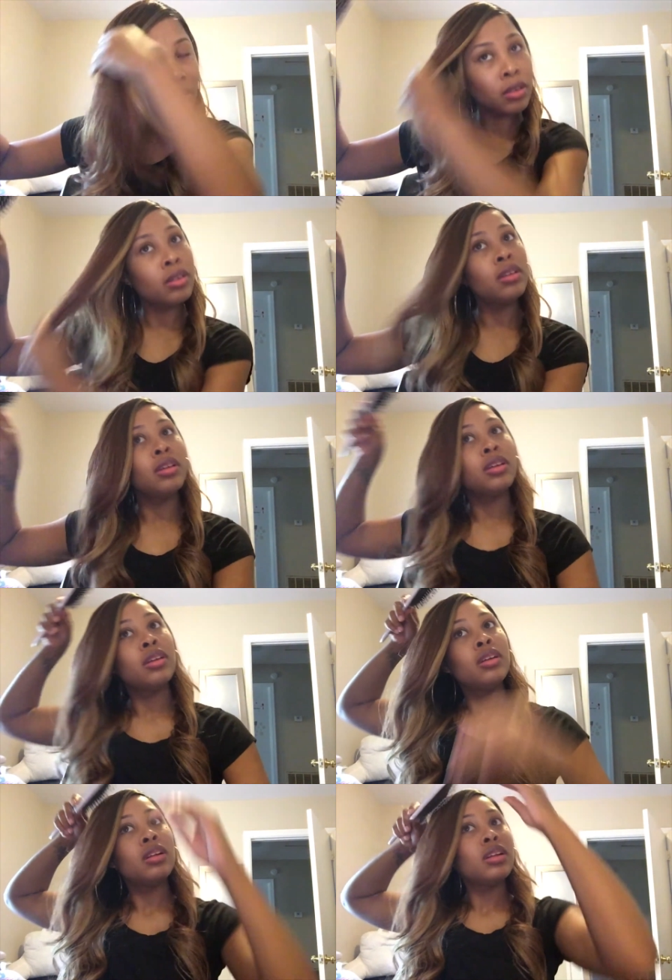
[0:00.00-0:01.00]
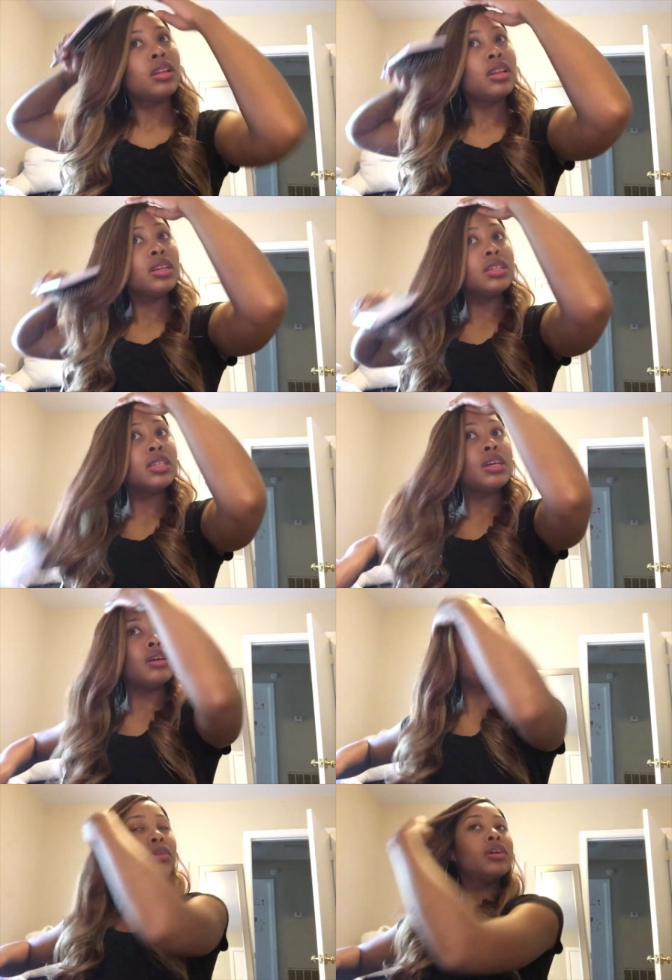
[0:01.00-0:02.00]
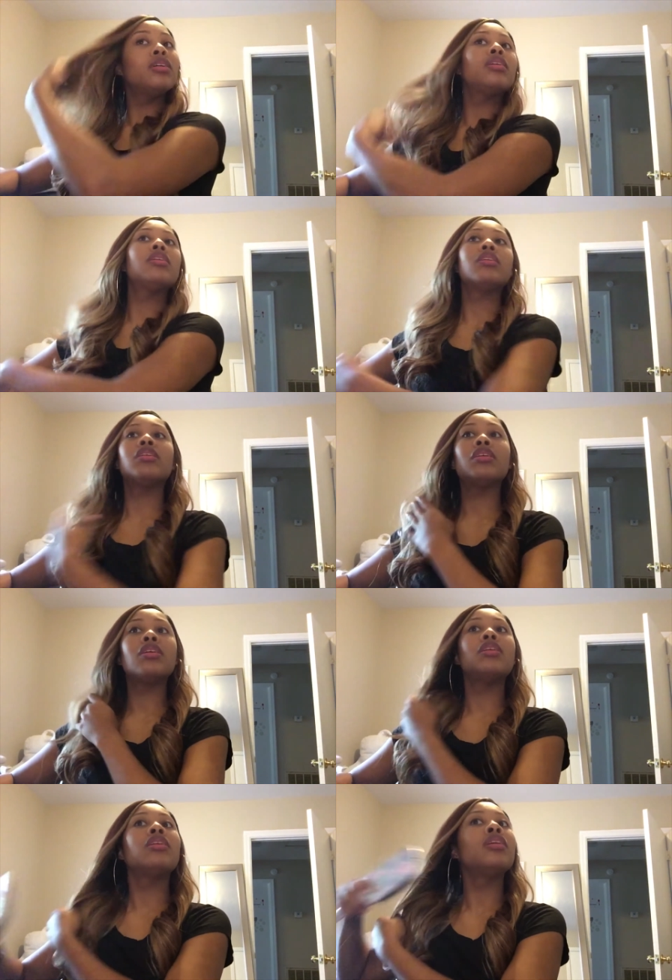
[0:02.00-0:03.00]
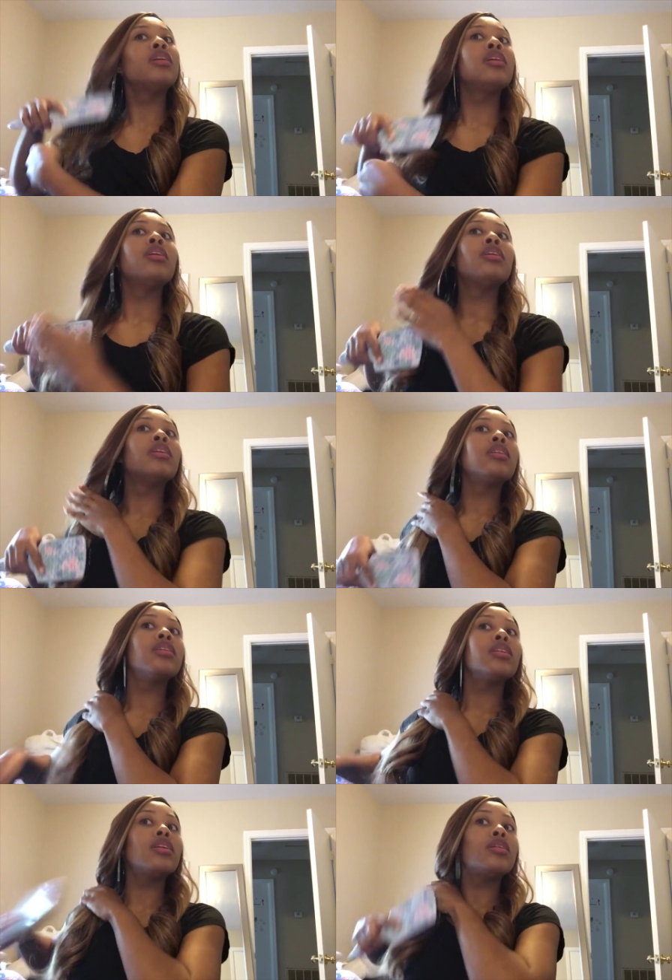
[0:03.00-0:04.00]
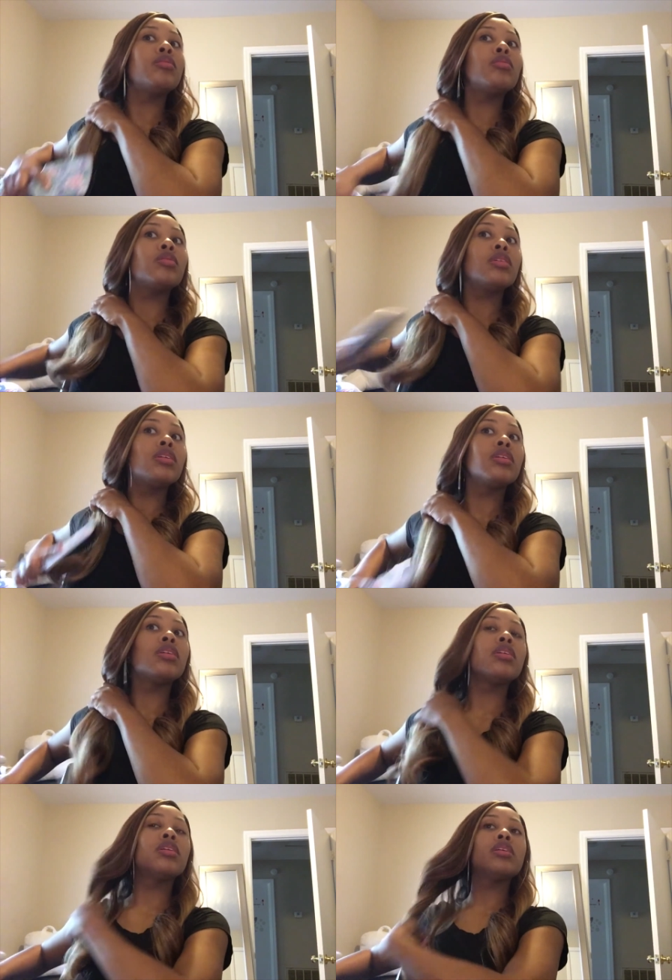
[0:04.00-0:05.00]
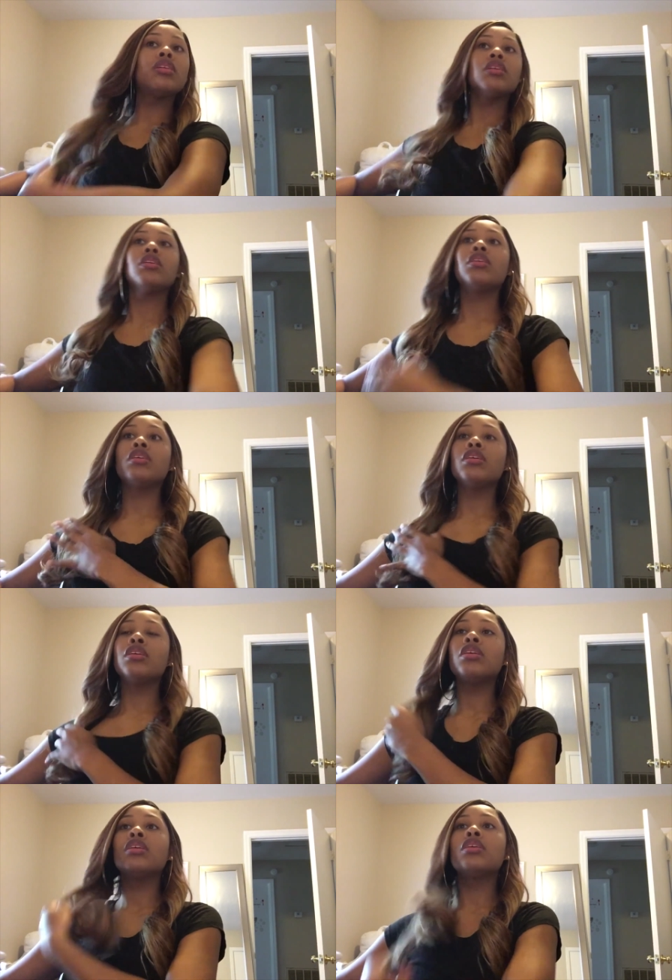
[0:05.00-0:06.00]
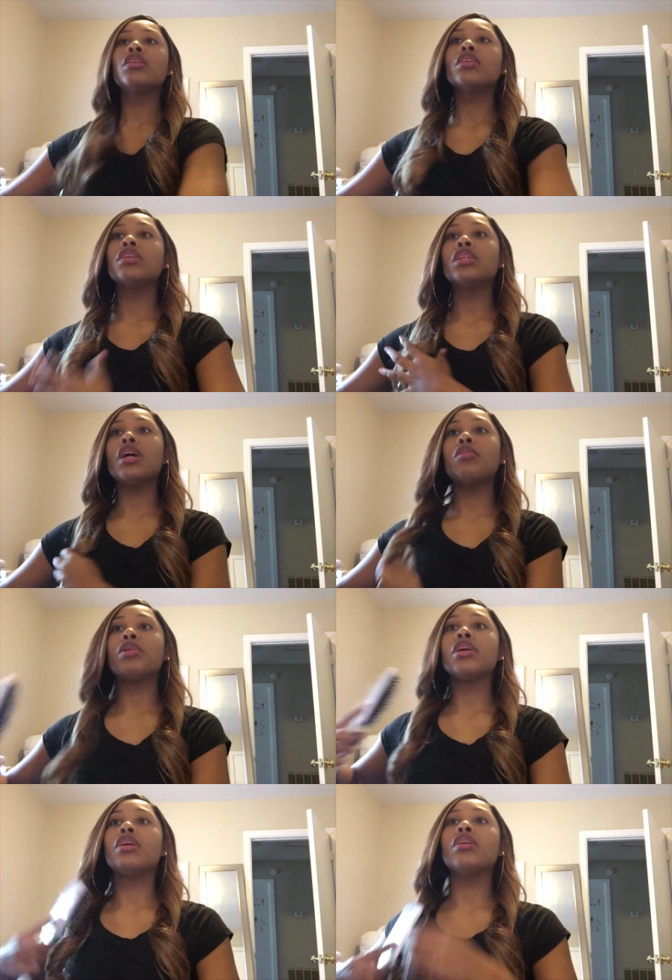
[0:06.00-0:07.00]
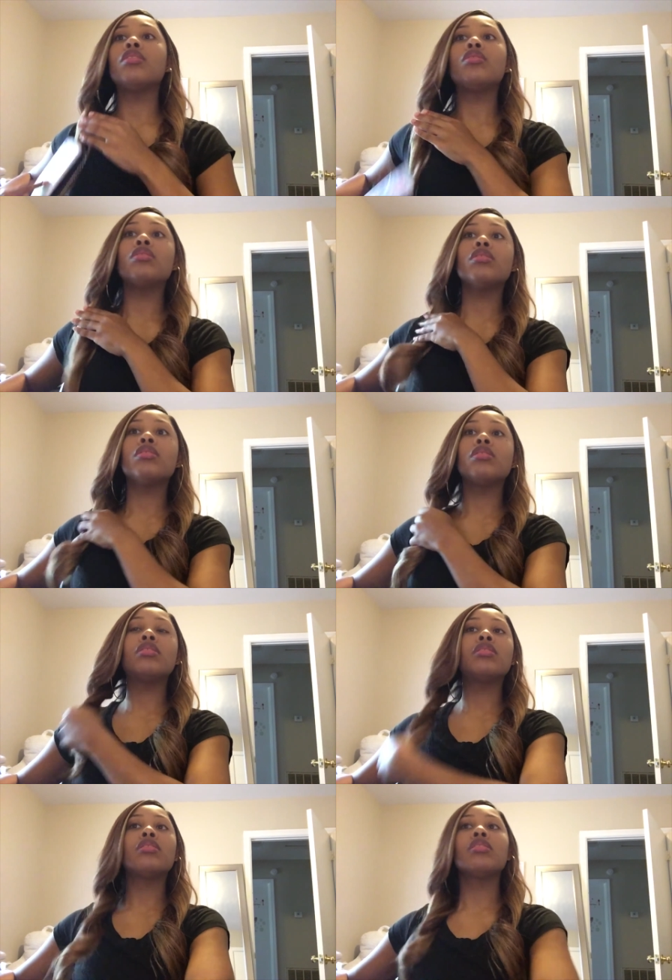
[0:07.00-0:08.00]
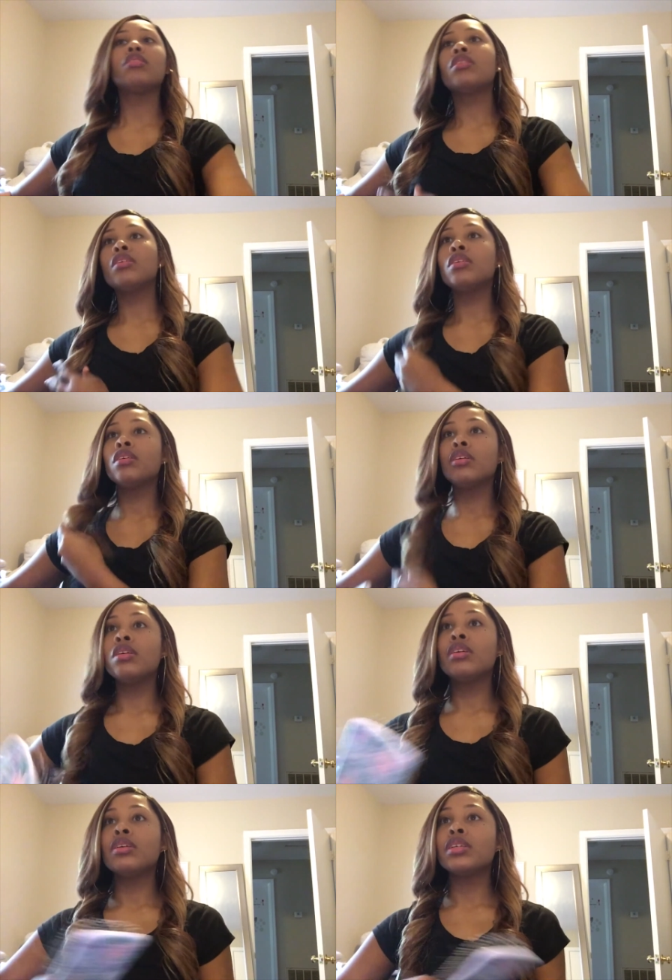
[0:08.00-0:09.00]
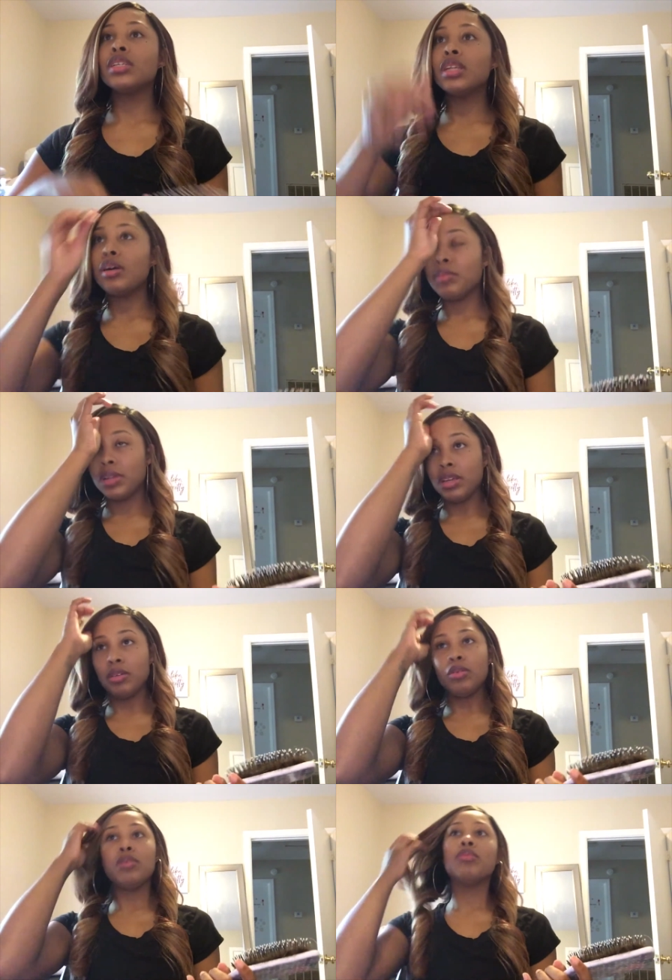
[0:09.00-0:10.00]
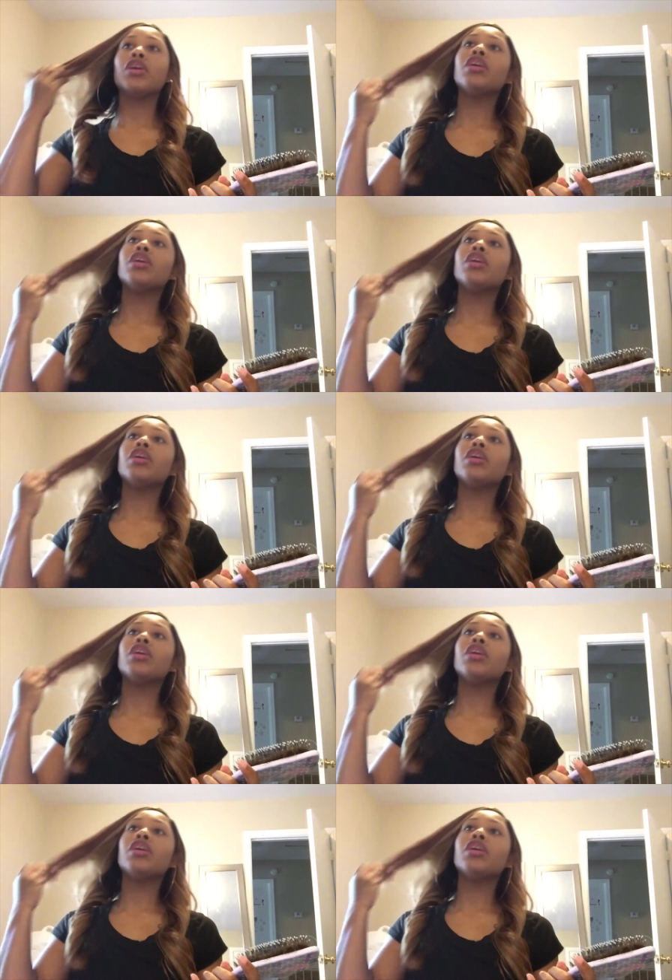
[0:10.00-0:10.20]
Hold up. Who is this? Y'all, I, I cannot stress this enough. Go get this wig. Go get this wig.